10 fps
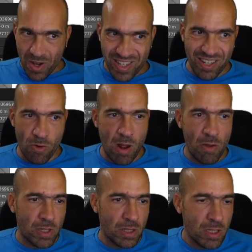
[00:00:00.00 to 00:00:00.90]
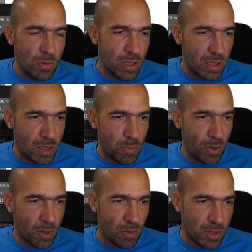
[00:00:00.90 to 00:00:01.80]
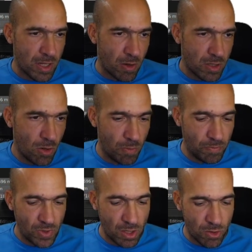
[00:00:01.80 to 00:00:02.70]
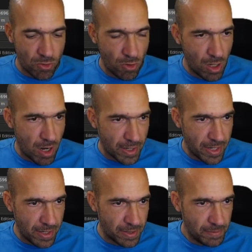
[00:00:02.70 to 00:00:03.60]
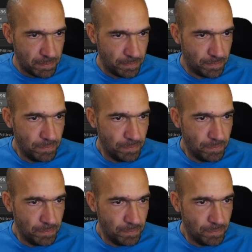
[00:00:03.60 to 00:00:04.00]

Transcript: We're surrounding this with polygons now. So Control R here,